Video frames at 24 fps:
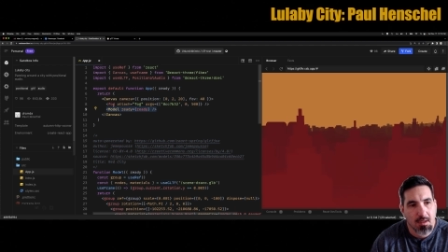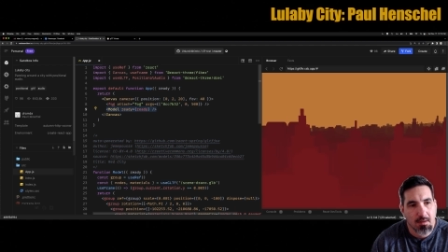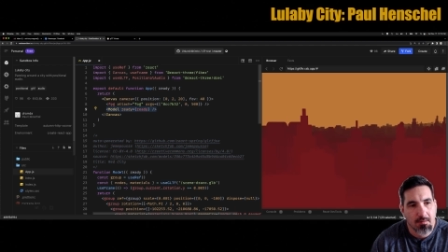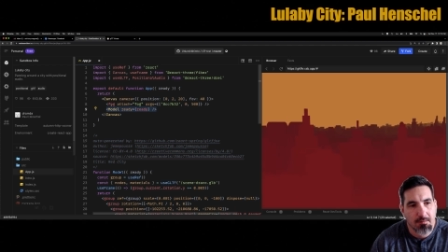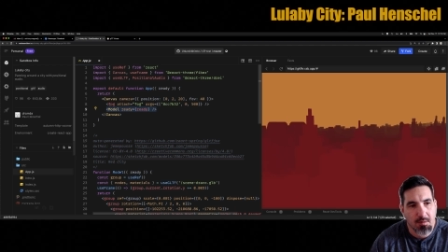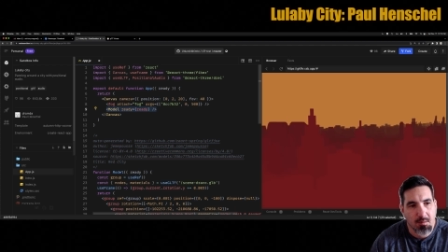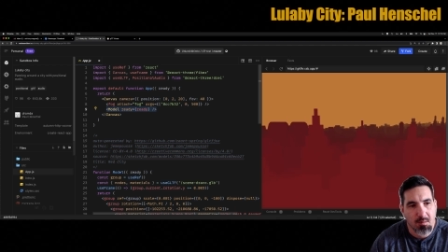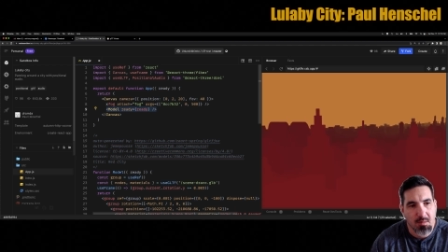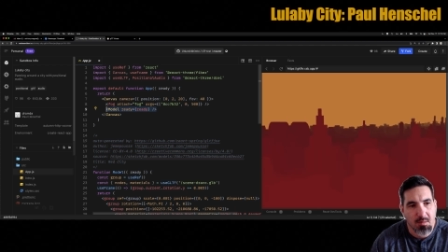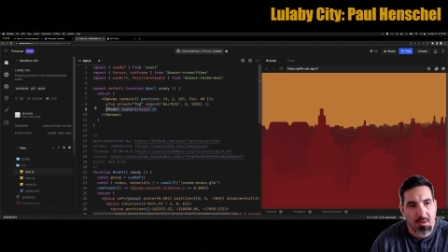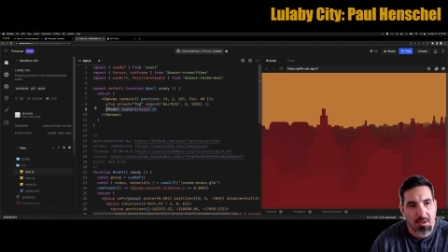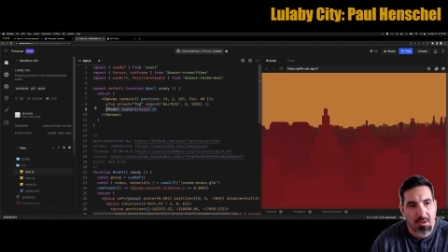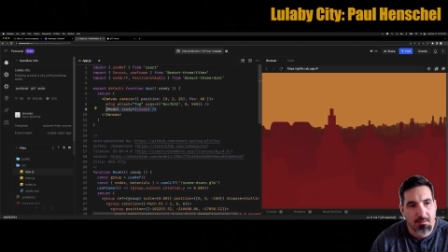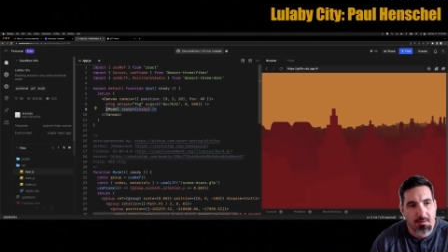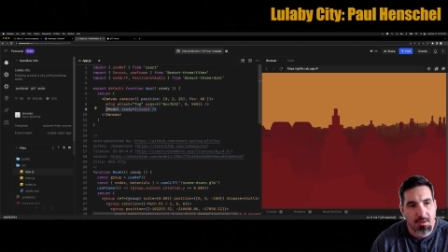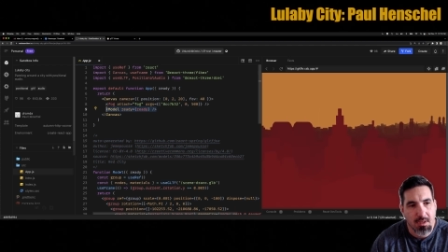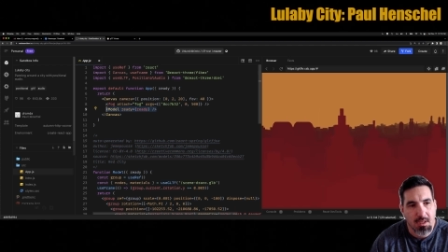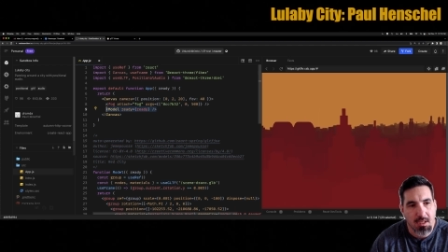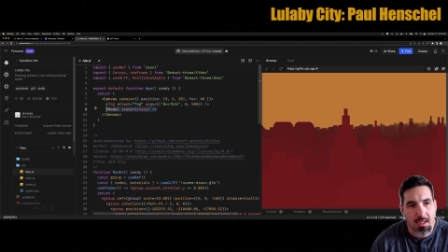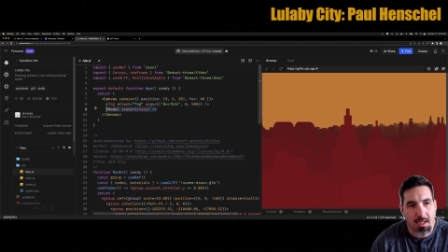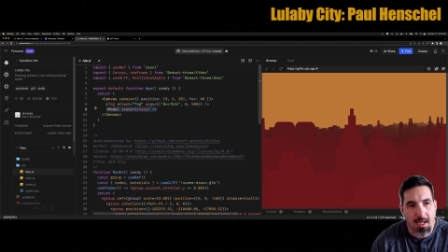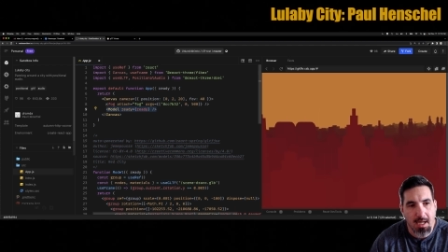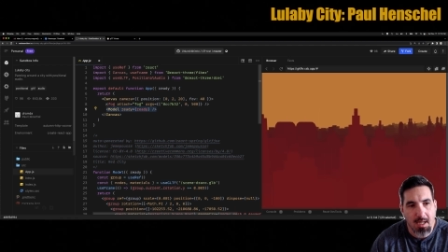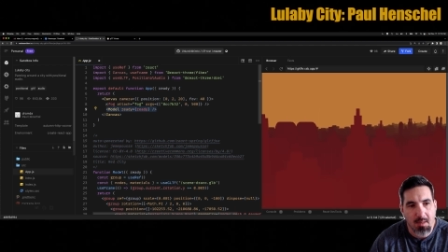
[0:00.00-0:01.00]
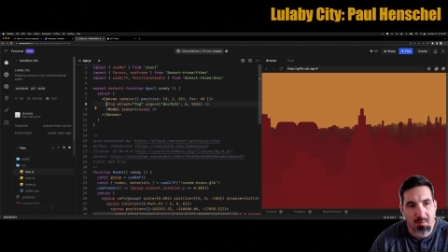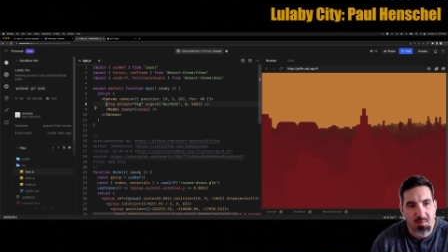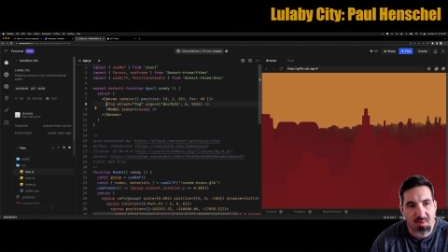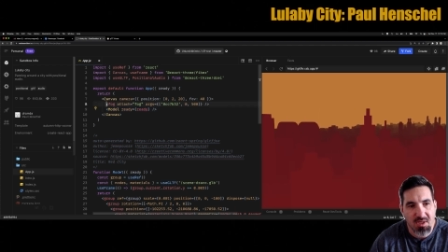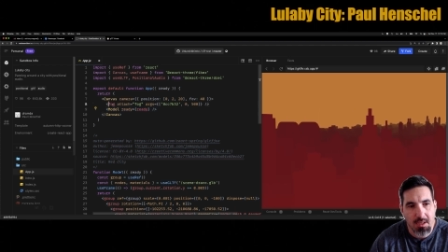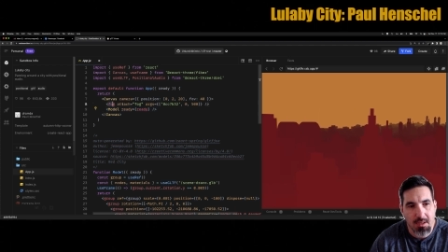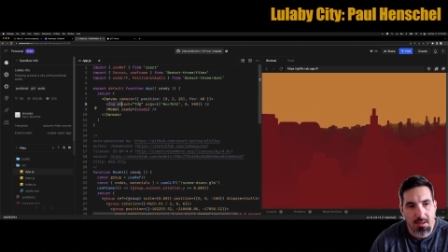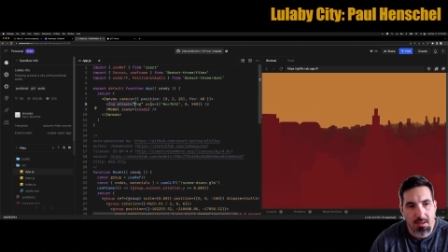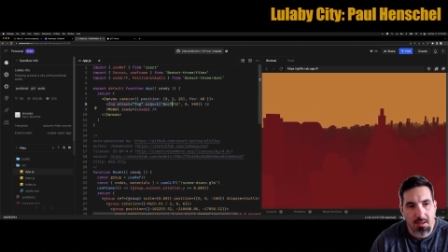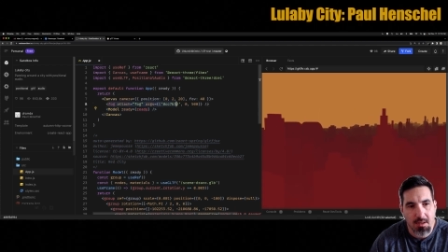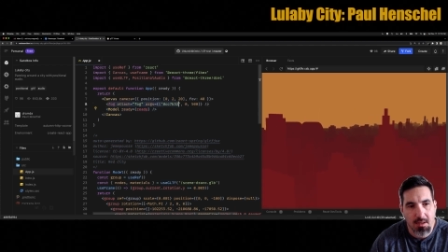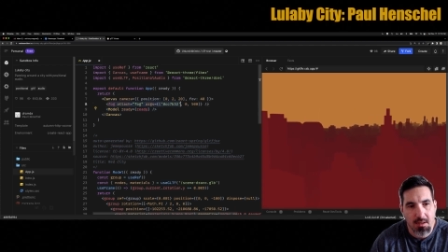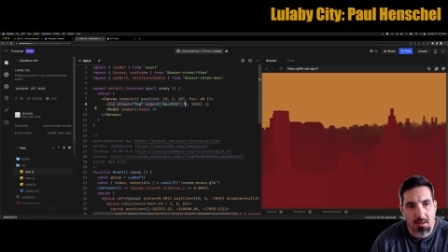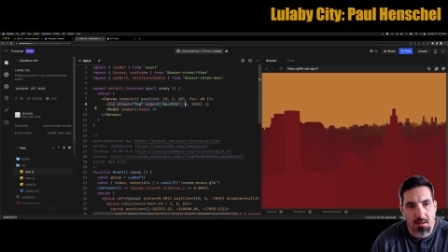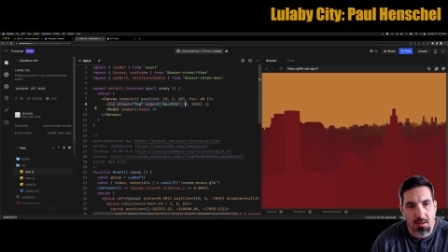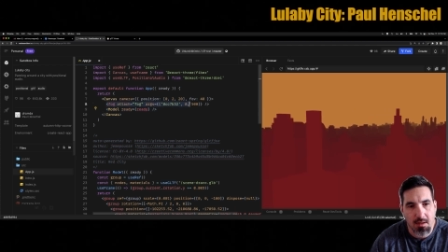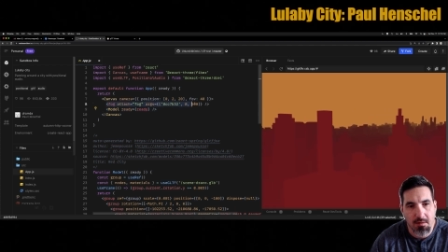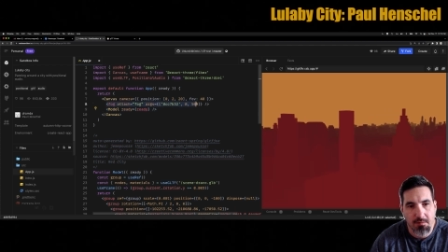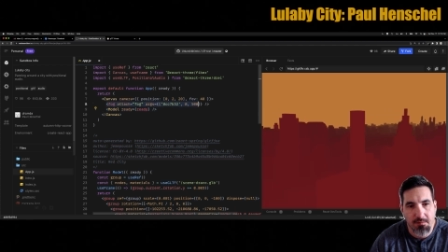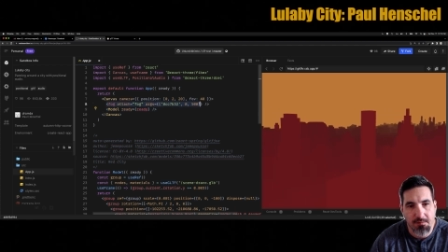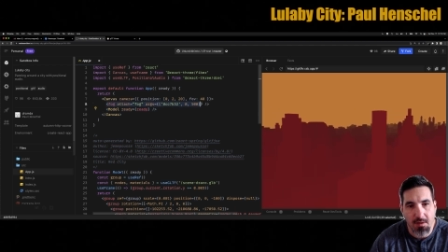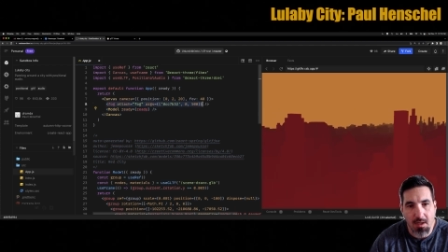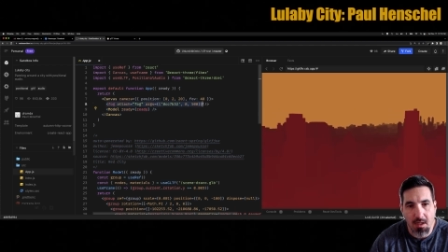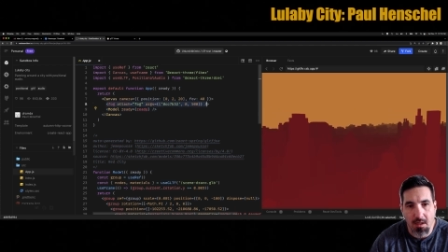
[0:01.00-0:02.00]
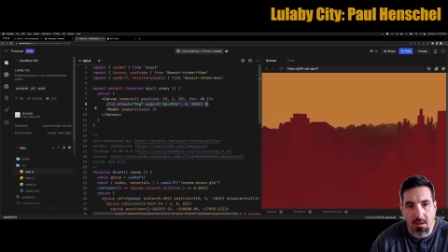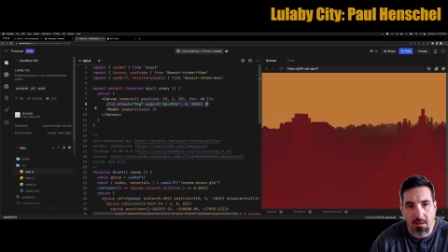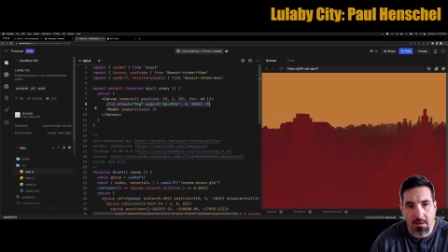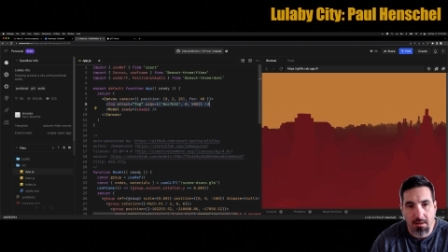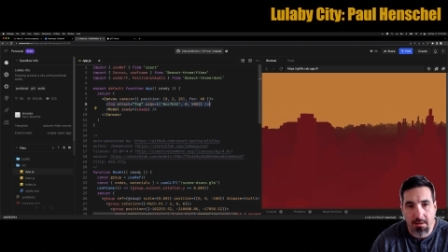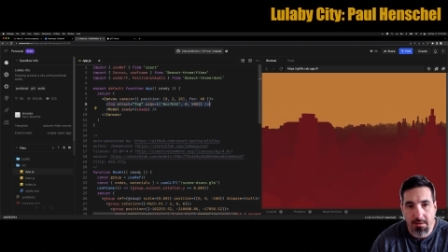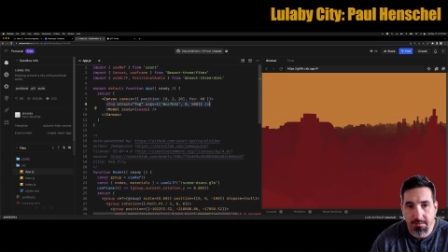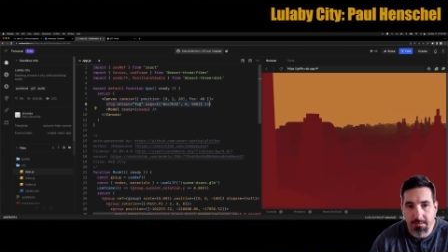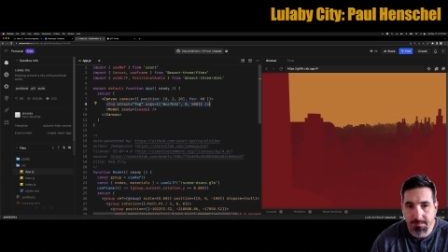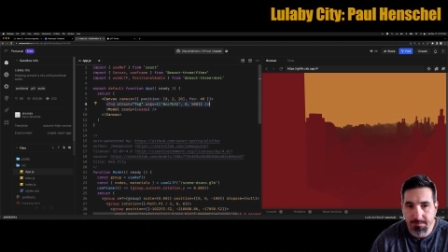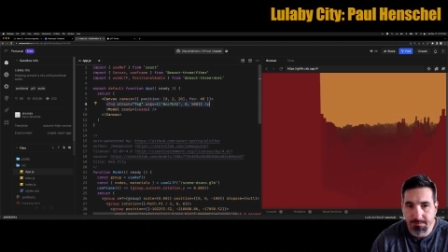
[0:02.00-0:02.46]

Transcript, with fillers: from a three D app, and then a fog.